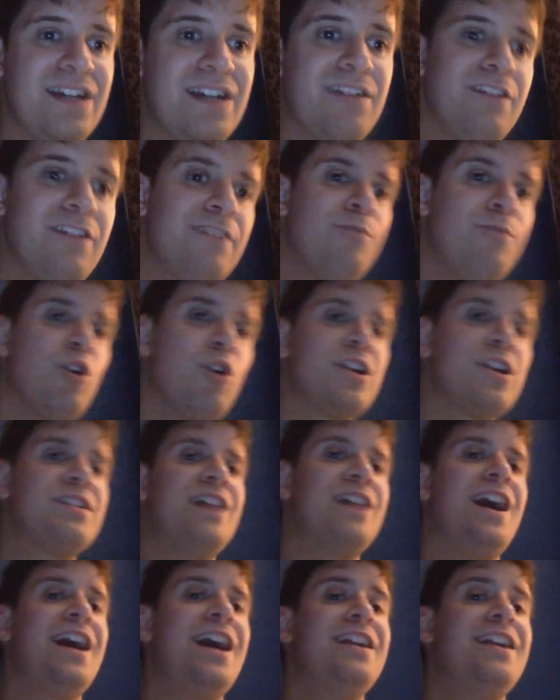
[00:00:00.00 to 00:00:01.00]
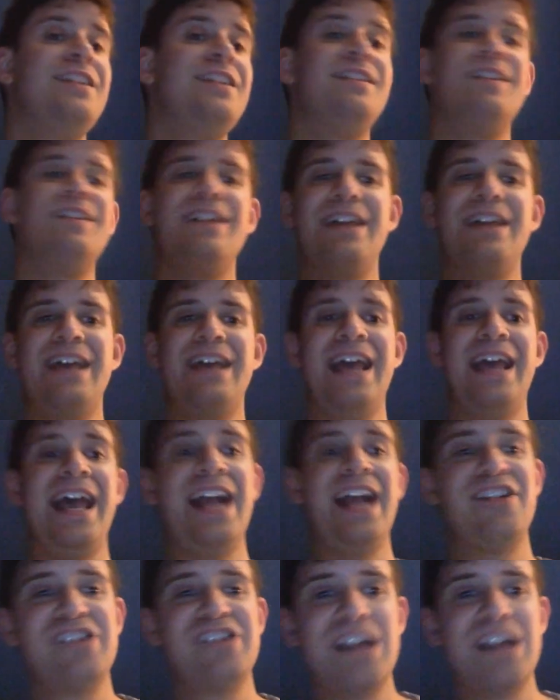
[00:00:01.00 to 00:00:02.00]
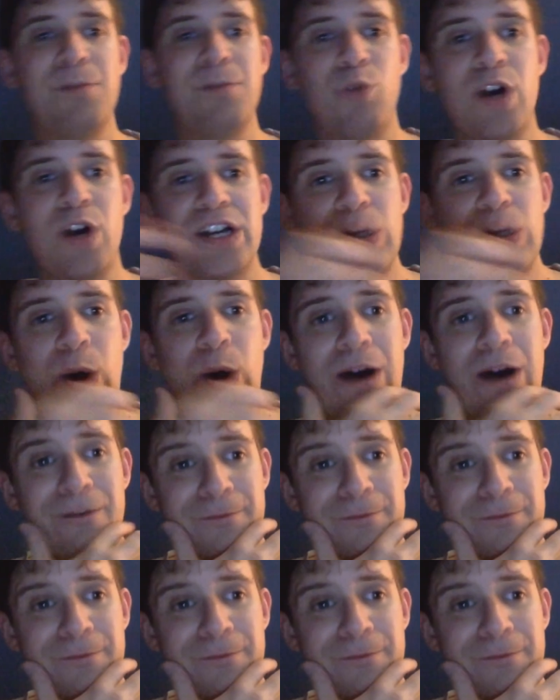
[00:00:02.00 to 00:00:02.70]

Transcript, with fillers: Liv Morgan nodded, and she ended up walking off.